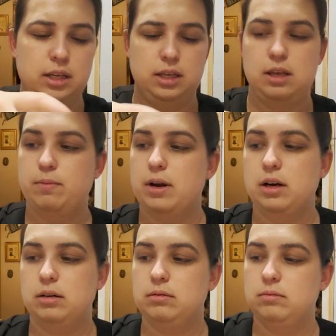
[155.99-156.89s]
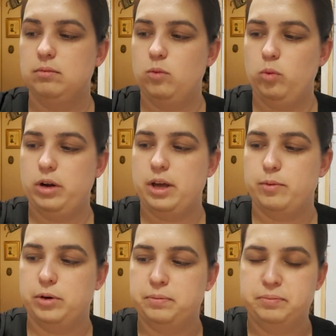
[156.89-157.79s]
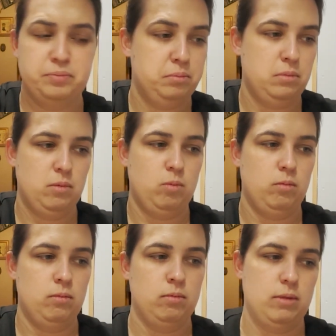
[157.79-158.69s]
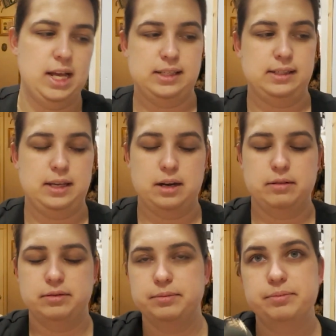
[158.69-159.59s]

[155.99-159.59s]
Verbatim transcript: eat better, work out. That's easy enough.